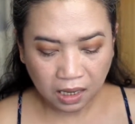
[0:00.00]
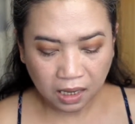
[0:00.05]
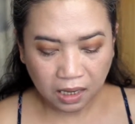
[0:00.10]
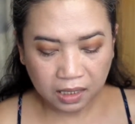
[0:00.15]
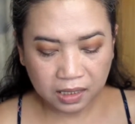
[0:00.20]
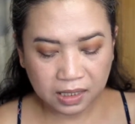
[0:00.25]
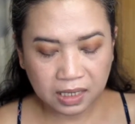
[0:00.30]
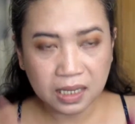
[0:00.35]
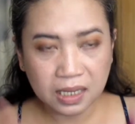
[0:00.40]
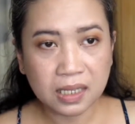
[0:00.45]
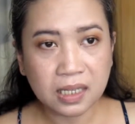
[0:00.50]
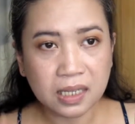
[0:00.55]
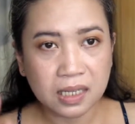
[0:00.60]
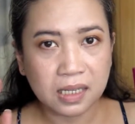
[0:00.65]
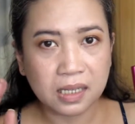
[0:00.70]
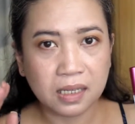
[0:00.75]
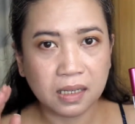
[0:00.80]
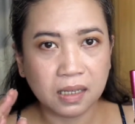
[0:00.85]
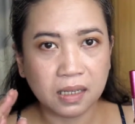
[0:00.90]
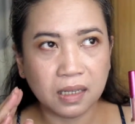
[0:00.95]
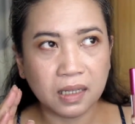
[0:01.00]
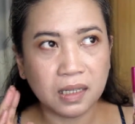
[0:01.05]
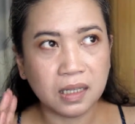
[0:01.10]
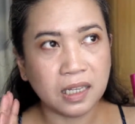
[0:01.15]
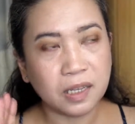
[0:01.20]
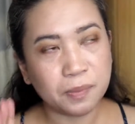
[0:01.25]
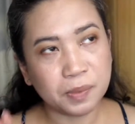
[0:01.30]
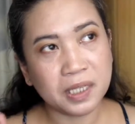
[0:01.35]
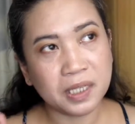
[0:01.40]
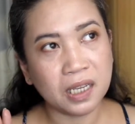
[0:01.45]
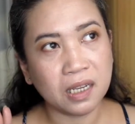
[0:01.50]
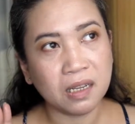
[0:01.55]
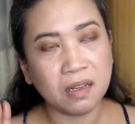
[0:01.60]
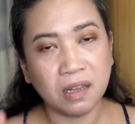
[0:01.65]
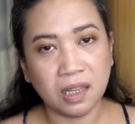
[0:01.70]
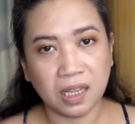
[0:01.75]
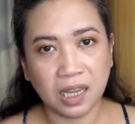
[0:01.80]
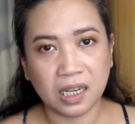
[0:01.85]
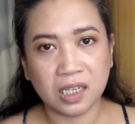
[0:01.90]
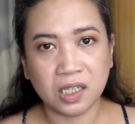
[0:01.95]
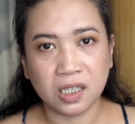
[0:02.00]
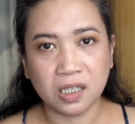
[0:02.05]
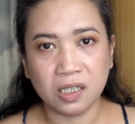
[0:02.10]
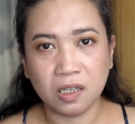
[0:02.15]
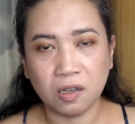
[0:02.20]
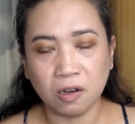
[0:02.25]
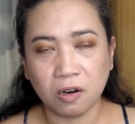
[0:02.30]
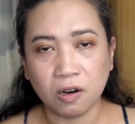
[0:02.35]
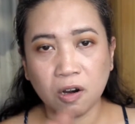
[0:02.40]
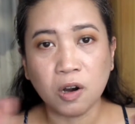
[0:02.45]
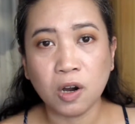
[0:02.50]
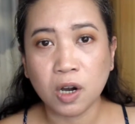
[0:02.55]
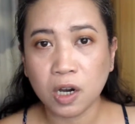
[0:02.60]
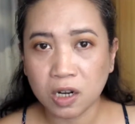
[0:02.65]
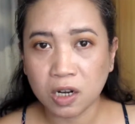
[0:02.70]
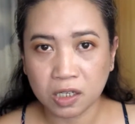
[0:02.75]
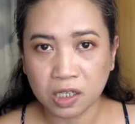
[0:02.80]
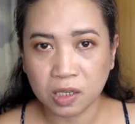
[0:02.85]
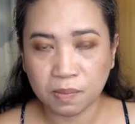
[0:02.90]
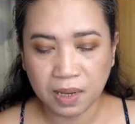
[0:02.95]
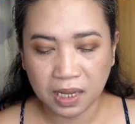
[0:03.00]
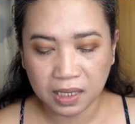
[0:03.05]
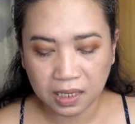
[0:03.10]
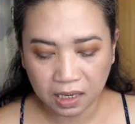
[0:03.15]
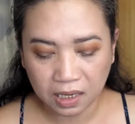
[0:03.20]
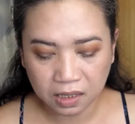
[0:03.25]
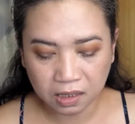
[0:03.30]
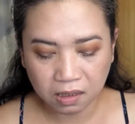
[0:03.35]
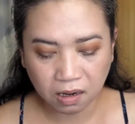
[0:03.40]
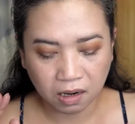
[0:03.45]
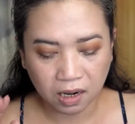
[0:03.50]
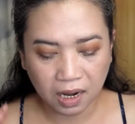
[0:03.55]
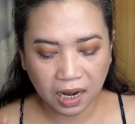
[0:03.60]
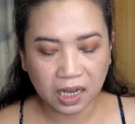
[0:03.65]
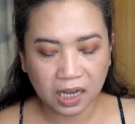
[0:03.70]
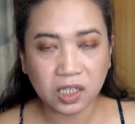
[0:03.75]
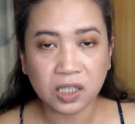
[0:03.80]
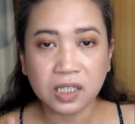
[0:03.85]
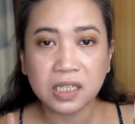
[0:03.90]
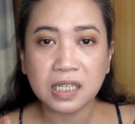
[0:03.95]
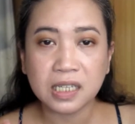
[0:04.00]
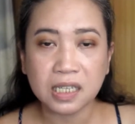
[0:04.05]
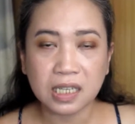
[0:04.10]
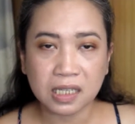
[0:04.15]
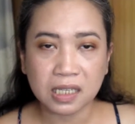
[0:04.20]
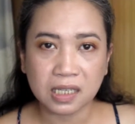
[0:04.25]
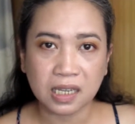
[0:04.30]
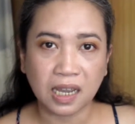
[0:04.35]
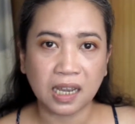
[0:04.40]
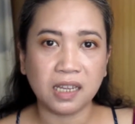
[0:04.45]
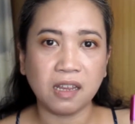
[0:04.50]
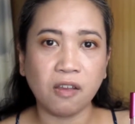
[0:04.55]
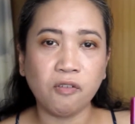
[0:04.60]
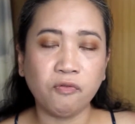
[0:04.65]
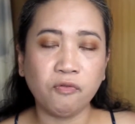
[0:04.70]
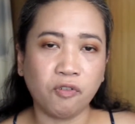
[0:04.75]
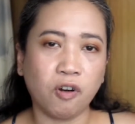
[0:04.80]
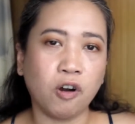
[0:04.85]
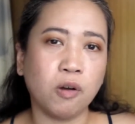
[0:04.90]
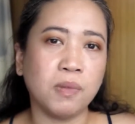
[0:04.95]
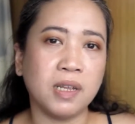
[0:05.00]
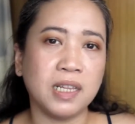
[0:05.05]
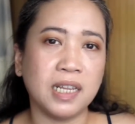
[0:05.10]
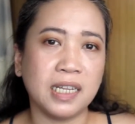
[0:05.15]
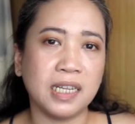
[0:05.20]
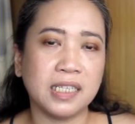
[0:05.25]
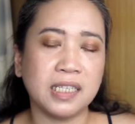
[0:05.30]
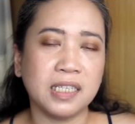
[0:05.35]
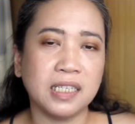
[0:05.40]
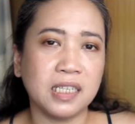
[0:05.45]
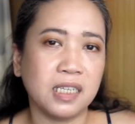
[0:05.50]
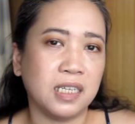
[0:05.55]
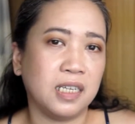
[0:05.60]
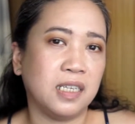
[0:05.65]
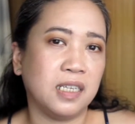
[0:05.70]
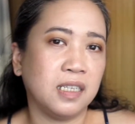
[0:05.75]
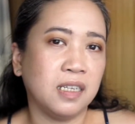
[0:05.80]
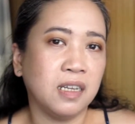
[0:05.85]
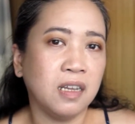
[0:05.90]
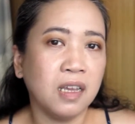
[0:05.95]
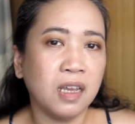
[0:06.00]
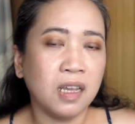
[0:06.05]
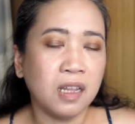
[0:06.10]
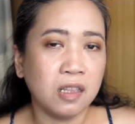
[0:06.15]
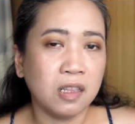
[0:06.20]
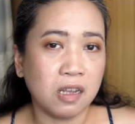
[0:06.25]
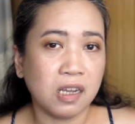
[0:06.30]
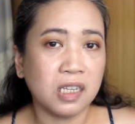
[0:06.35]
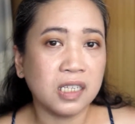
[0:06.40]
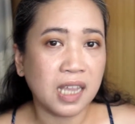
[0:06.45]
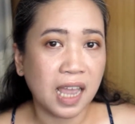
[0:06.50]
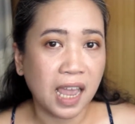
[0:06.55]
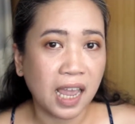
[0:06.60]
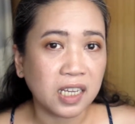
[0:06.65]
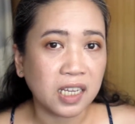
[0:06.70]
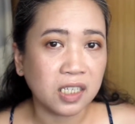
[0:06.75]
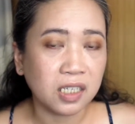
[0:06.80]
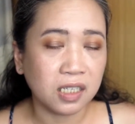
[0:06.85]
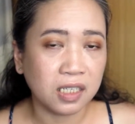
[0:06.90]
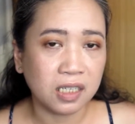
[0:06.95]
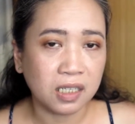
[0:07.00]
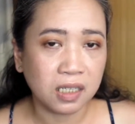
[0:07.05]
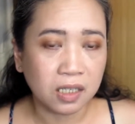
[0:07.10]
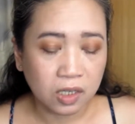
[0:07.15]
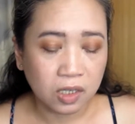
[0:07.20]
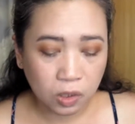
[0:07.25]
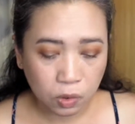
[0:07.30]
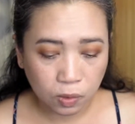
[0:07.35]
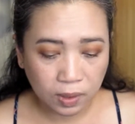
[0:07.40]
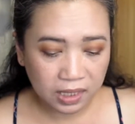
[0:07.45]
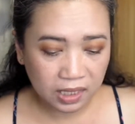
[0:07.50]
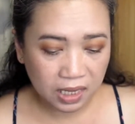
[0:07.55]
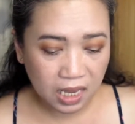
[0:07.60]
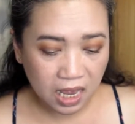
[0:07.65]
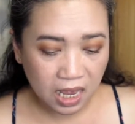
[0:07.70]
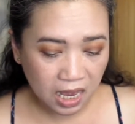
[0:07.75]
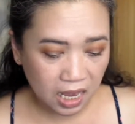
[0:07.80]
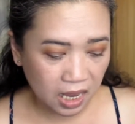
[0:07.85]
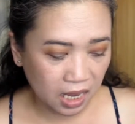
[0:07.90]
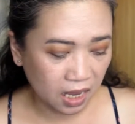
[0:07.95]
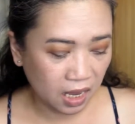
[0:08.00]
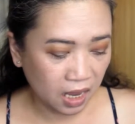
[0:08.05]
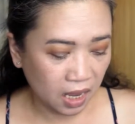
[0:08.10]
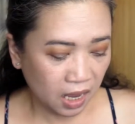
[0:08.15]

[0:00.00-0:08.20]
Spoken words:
this lipstick collection, or her cosmetics, are actually designed and formulated in Los Angeles, USA.